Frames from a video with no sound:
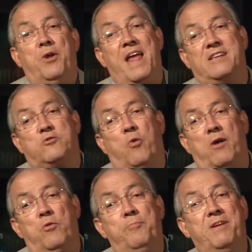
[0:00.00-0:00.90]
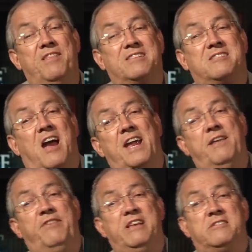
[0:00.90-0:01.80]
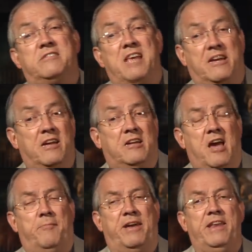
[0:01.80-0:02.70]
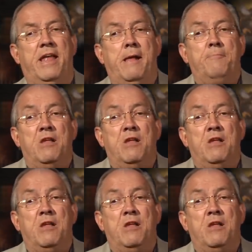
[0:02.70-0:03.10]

When asked what would be the sign of his second coming,